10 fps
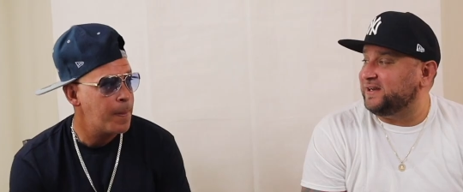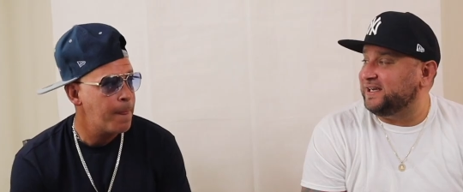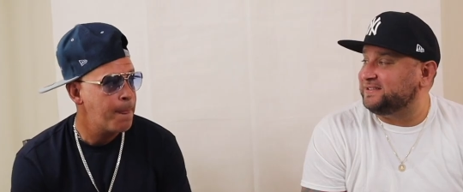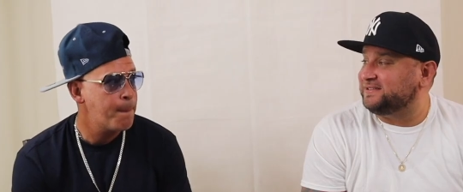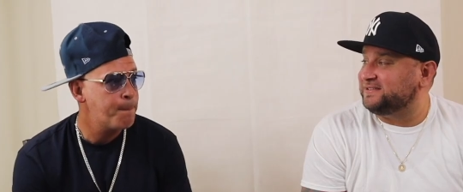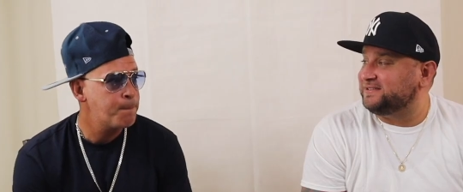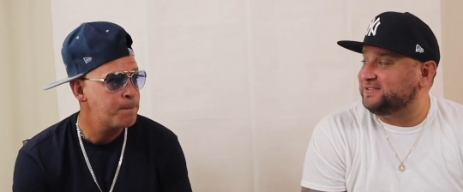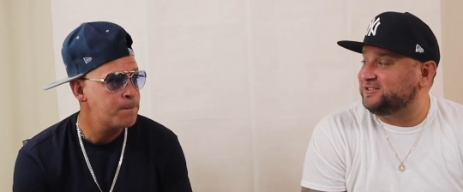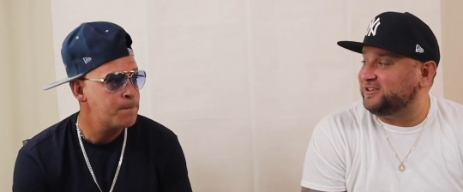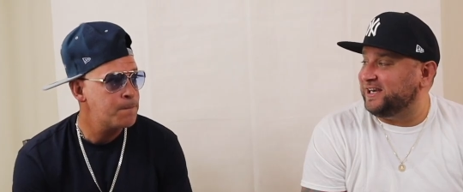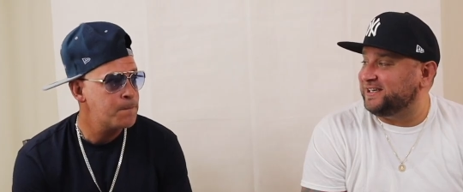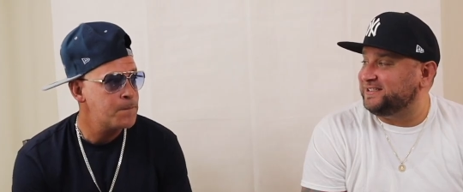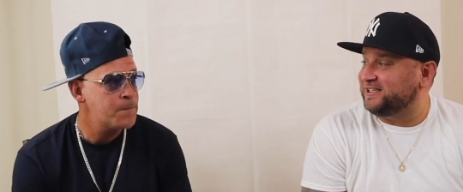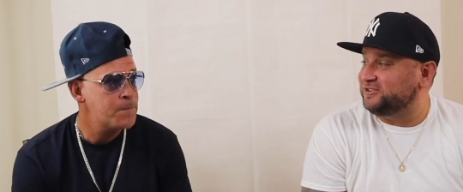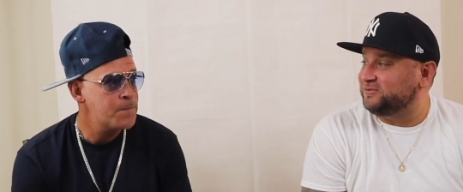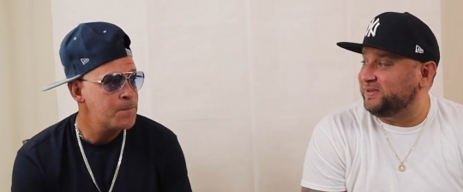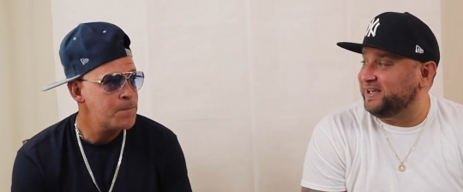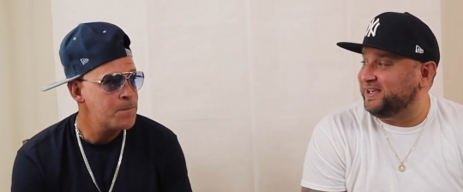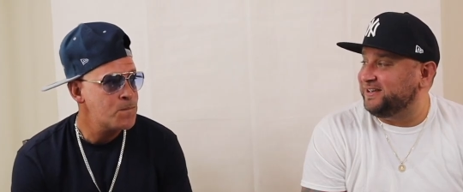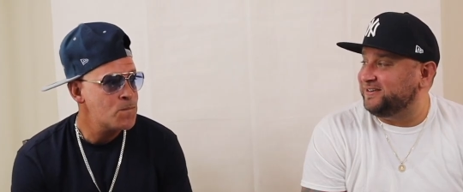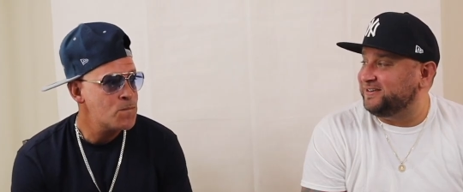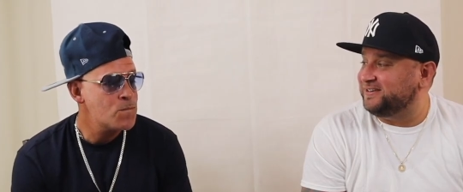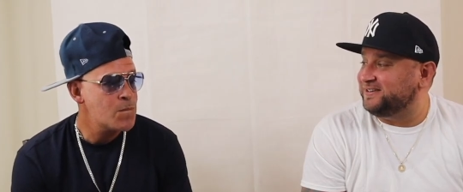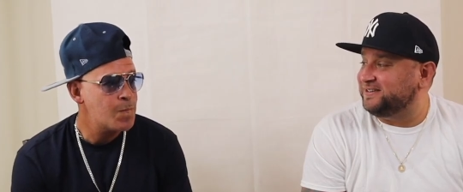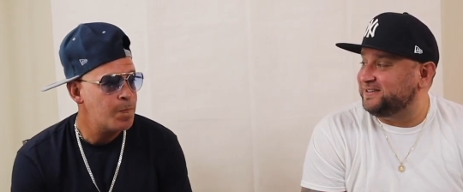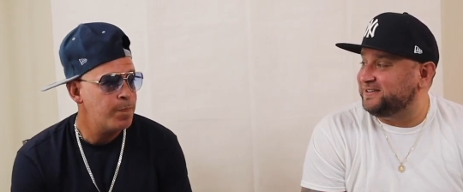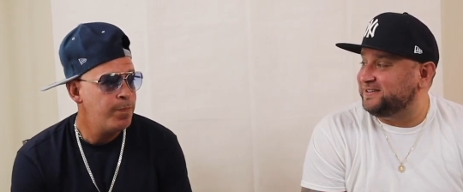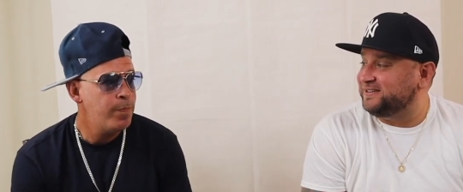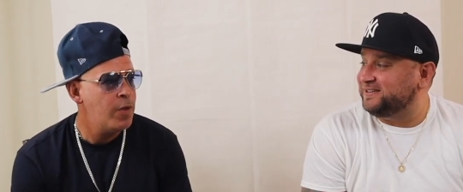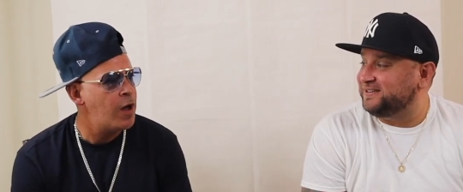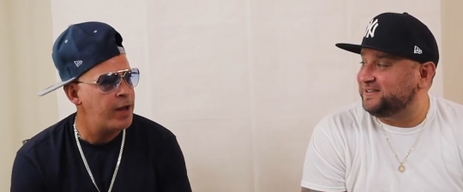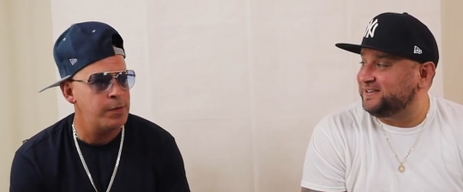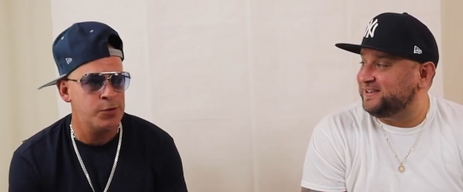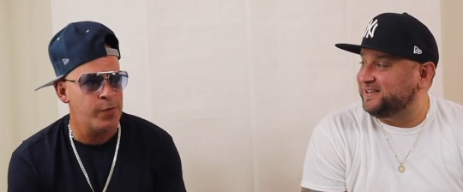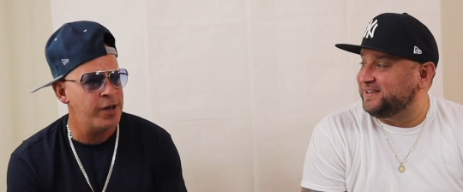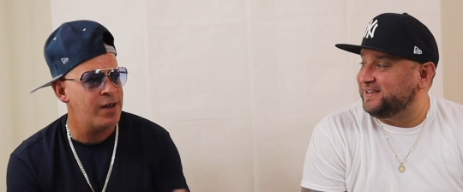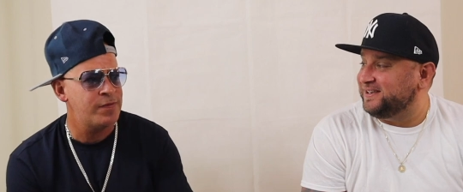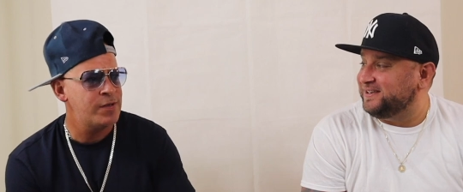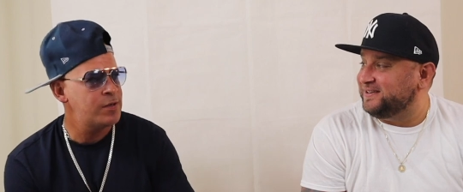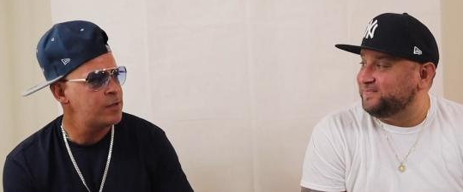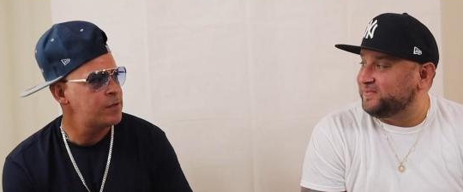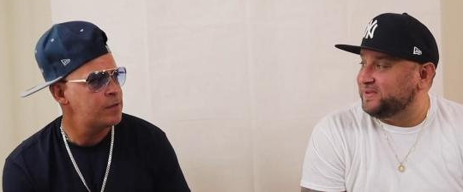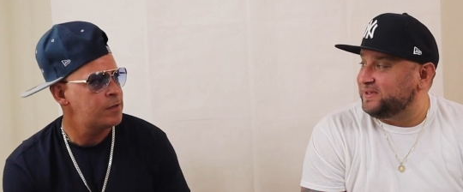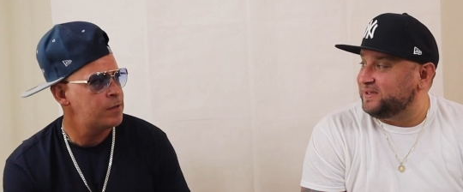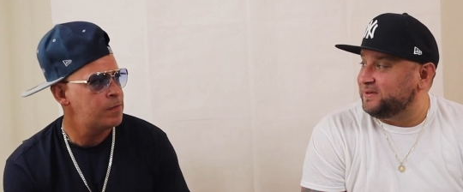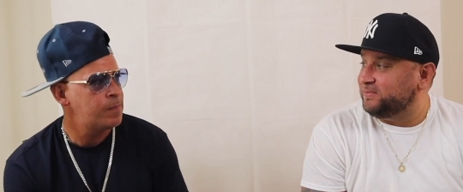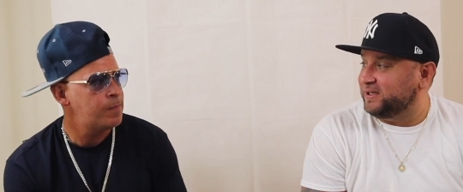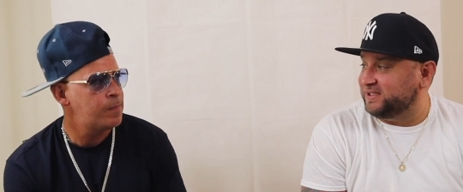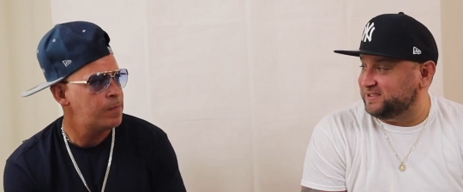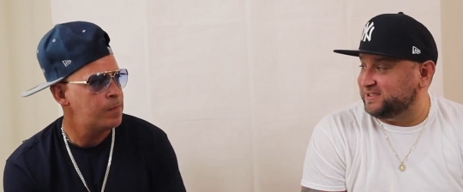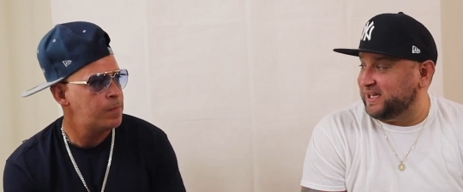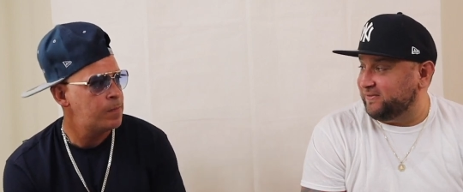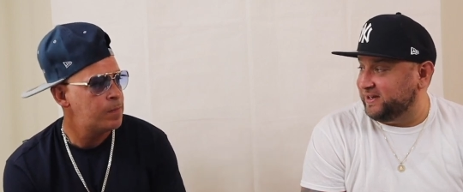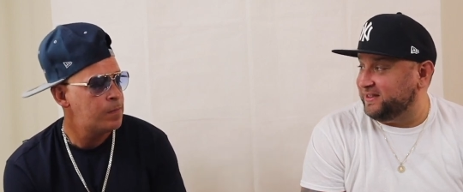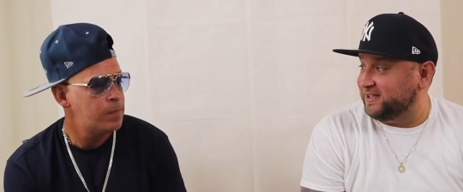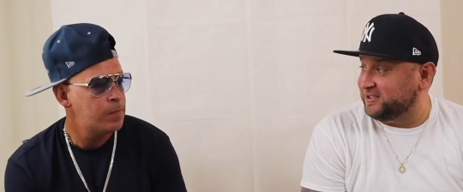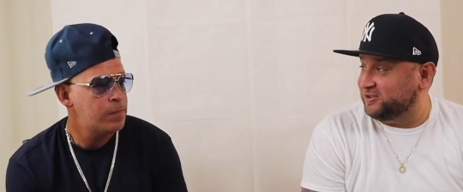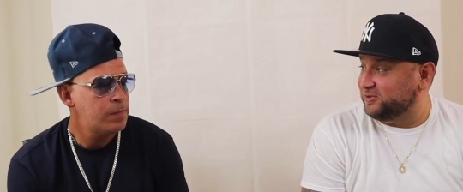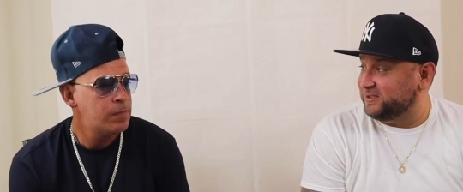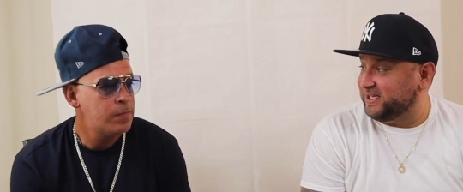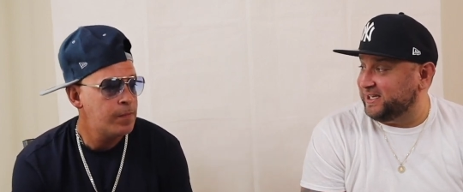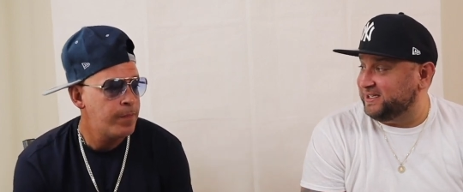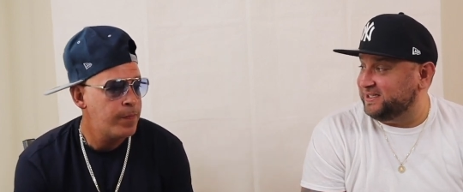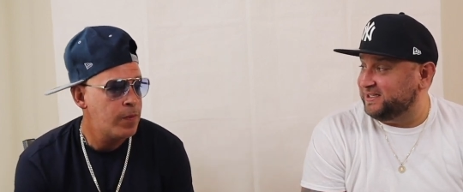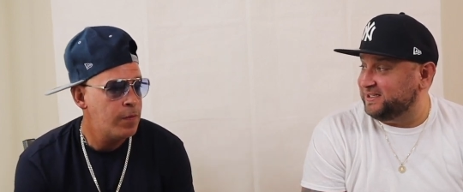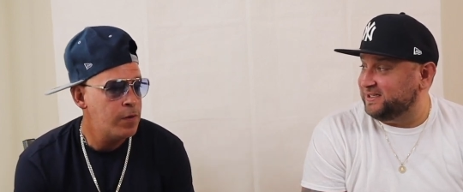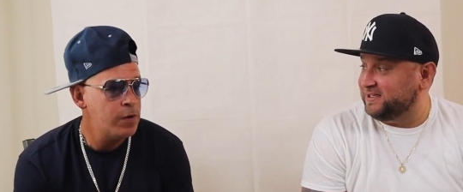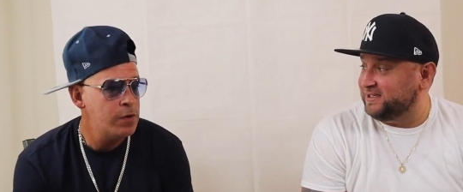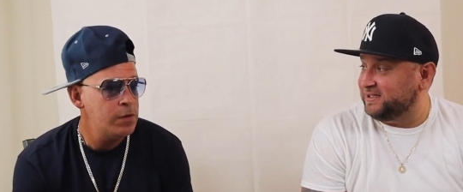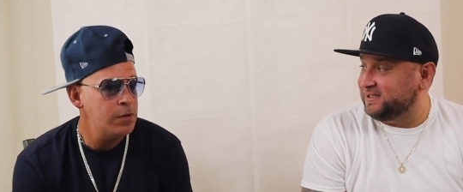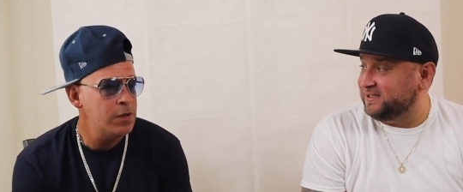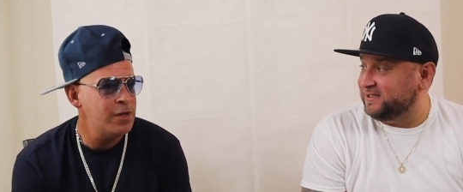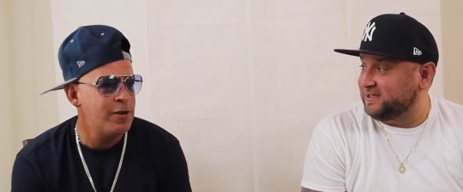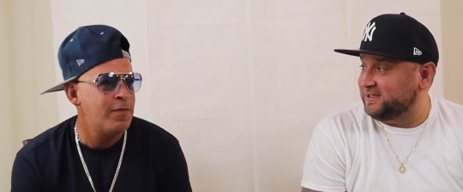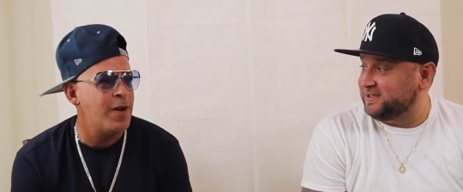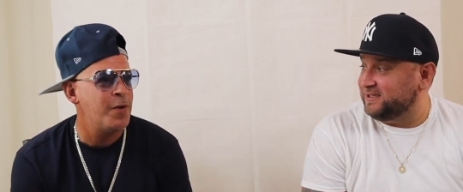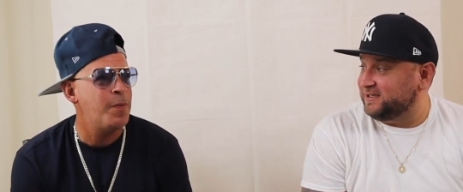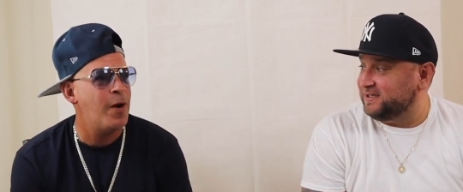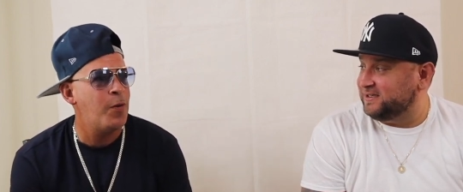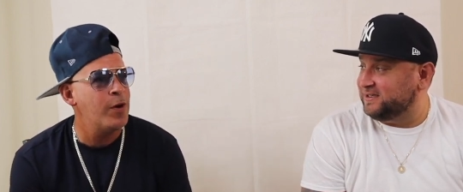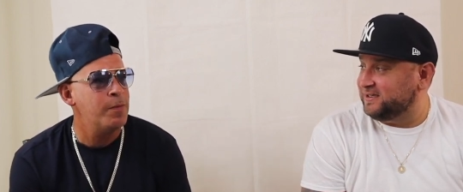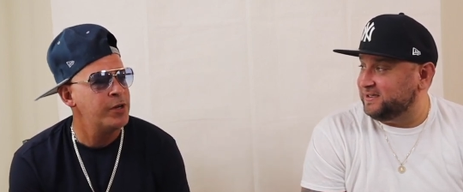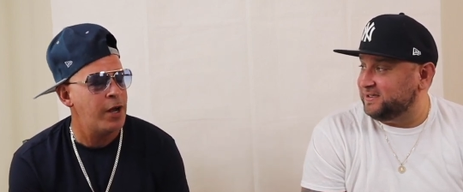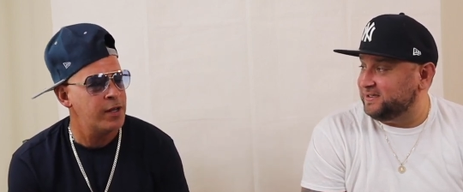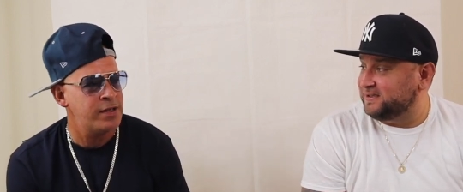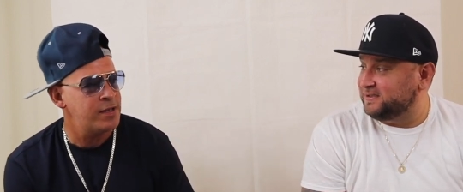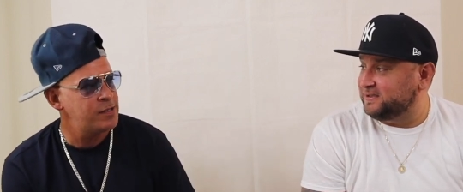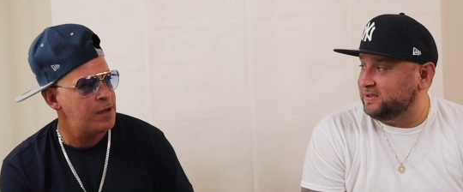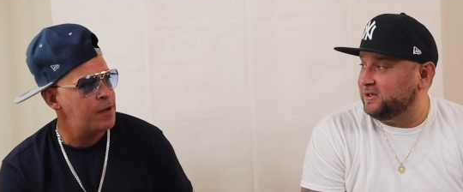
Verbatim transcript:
Speaker 1: Flex track that you made, or?
Speaker 2: No, that was way after. But does this have anything to do with that? In a roundabout way, but not at that